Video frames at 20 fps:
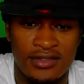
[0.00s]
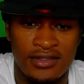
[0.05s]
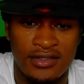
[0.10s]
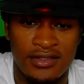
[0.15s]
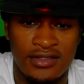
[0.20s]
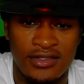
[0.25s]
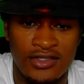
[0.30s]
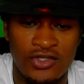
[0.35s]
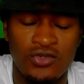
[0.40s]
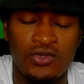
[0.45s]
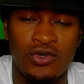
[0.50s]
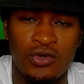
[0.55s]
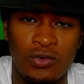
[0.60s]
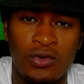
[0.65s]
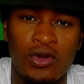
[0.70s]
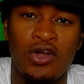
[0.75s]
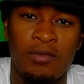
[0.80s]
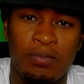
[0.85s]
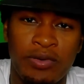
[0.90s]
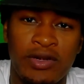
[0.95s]
You a
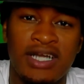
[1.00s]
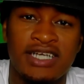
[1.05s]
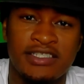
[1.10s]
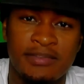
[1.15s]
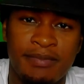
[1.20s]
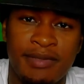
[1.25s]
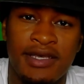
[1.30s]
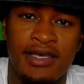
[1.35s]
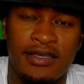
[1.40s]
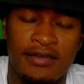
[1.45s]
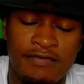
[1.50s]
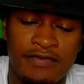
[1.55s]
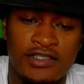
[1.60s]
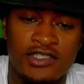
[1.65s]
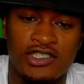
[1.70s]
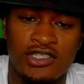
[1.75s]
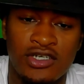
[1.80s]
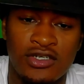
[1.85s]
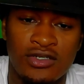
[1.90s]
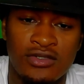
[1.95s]
raw prospect for
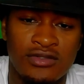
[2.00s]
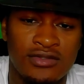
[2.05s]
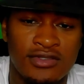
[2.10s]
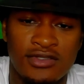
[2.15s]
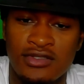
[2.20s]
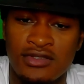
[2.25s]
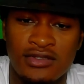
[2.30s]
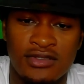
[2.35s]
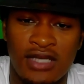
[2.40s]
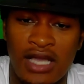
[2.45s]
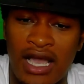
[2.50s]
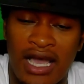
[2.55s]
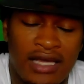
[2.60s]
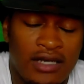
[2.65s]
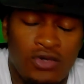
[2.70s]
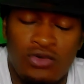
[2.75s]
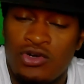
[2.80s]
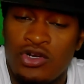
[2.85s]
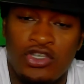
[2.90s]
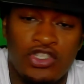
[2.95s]
sure. I
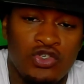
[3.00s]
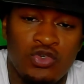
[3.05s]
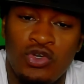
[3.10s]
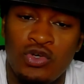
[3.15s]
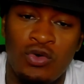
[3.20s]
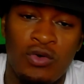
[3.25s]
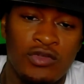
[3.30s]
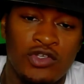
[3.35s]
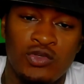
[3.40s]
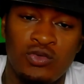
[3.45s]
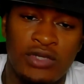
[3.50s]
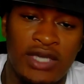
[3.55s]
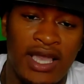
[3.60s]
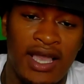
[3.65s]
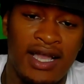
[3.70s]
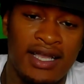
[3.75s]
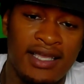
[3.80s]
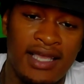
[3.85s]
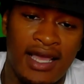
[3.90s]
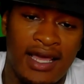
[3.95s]
don't know. You don't. You can.
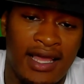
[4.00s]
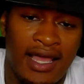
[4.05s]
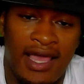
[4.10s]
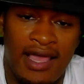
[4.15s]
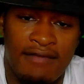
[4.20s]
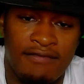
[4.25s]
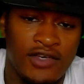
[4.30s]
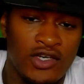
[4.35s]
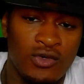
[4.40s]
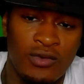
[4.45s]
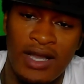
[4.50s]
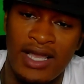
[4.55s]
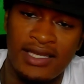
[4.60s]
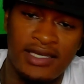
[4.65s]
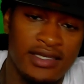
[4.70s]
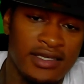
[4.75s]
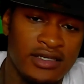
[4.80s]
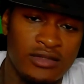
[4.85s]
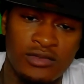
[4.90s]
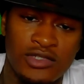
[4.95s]
I, I have no
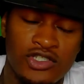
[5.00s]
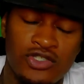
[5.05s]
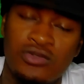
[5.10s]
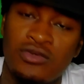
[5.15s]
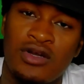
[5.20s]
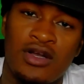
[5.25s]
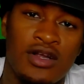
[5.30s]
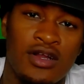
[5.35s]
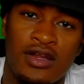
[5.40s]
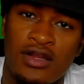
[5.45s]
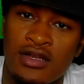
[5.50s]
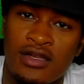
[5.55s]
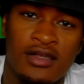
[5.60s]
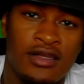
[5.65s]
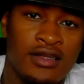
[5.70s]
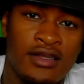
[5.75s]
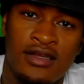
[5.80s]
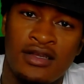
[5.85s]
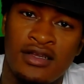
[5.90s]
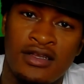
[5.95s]
idea what you are.
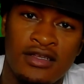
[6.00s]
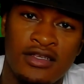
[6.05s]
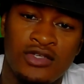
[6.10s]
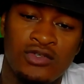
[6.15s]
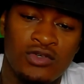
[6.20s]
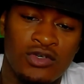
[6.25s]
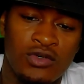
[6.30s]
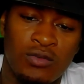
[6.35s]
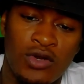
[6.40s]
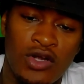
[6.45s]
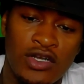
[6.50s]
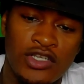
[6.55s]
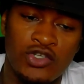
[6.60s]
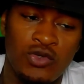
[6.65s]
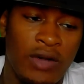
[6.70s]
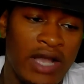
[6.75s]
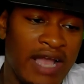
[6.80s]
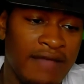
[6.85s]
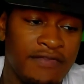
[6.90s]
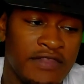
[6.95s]
You a raw. You
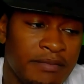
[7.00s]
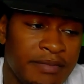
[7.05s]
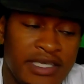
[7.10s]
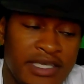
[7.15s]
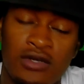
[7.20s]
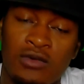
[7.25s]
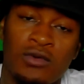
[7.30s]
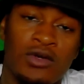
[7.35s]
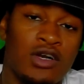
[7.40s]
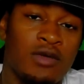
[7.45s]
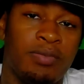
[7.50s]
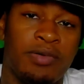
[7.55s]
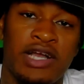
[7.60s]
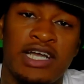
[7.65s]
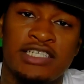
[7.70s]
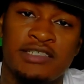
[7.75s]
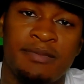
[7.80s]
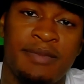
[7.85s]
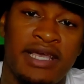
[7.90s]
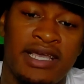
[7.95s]
have to be a raw
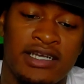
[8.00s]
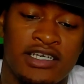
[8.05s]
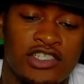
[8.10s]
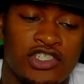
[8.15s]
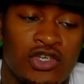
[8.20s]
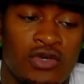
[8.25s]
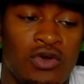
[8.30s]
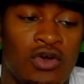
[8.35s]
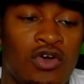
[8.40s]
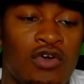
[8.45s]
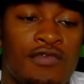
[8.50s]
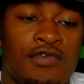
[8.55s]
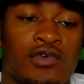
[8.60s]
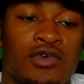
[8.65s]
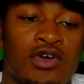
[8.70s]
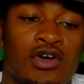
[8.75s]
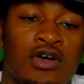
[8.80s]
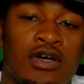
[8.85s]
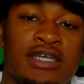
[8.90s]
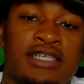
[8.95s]
prospect because your
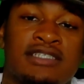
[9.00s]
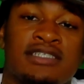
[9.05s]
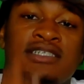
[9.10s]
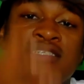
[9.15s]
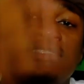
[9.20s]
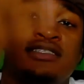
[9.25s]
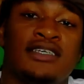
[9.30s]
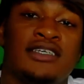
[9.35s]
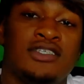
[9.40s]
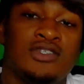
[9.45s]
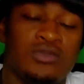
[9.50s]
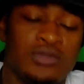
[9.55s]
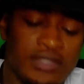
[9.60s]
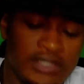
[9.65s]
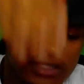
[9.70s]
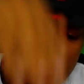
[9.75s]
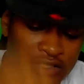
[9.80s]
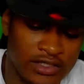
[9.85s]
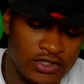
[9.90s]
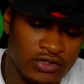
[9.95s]
overall is
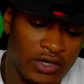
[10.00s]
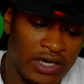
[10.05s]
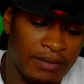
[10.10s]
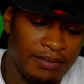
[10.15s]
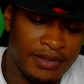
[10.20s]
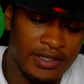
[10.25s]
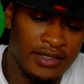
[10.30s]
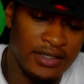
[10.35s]
continuously dropping.